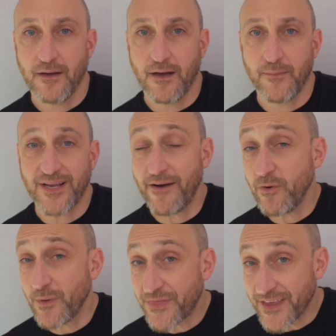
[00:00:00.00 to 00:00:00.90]
'Cause
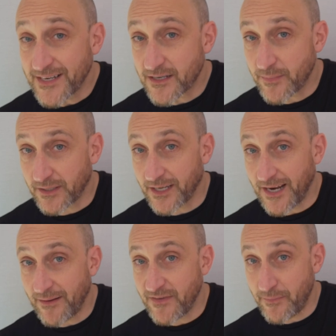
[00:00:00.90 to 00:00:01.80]
everyone thinks they're building an
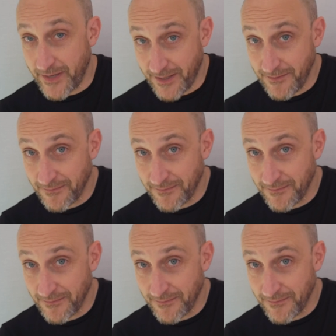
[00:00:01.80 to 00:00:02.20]
MVP,